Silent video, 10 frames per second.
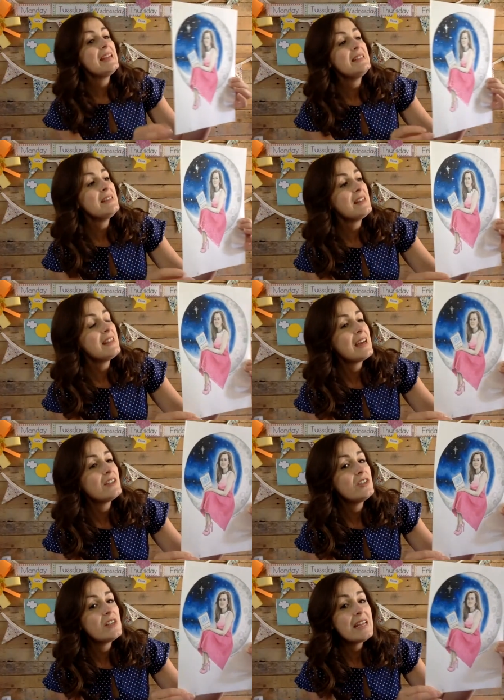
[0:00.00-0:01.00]
Isn't that
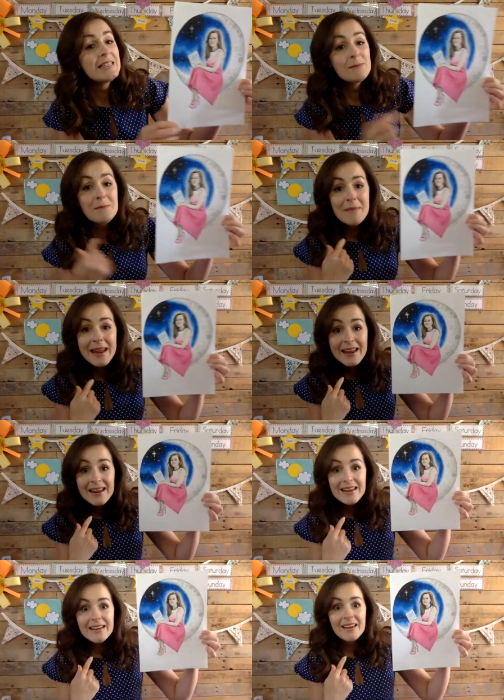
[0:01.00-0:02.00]
ju- it's
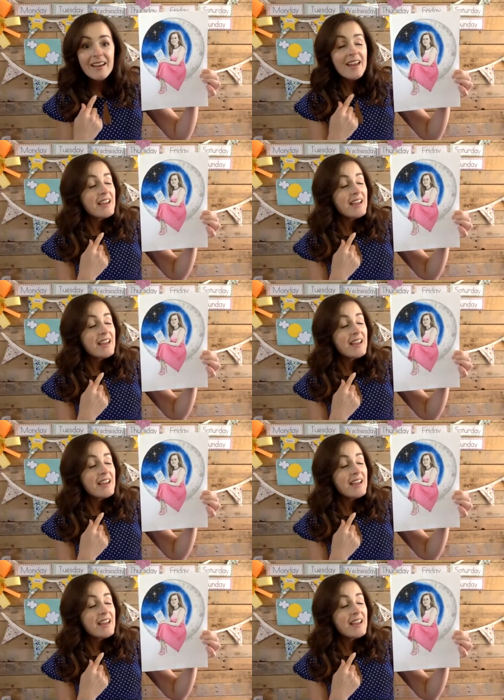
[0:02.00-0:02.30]
me?